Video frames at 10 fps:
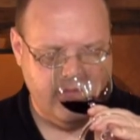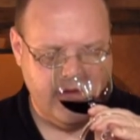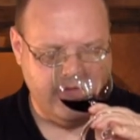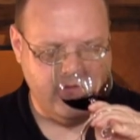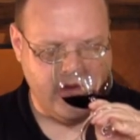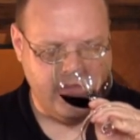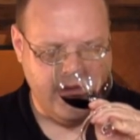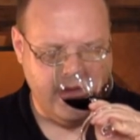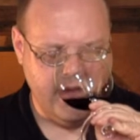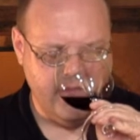definitely
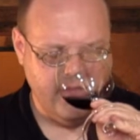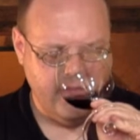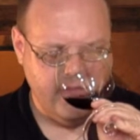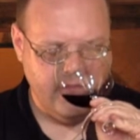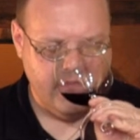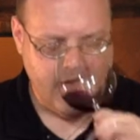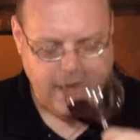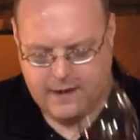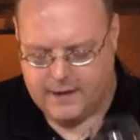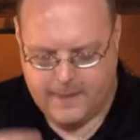recommend it
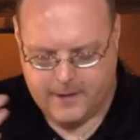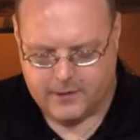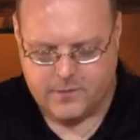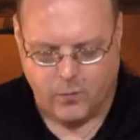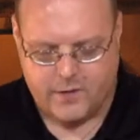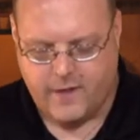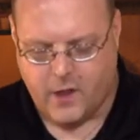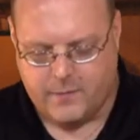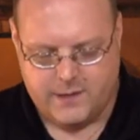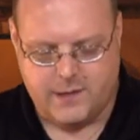now it, and there's more
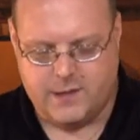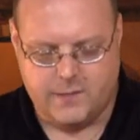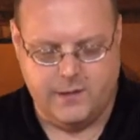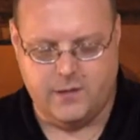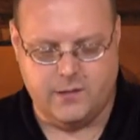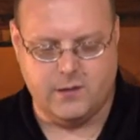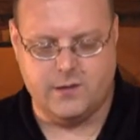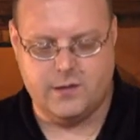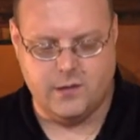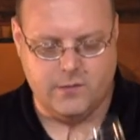development to this i mean there's
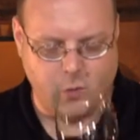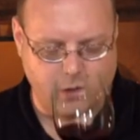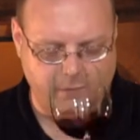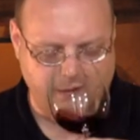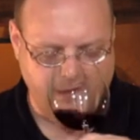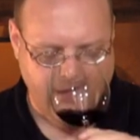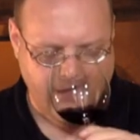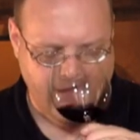there's there's more of a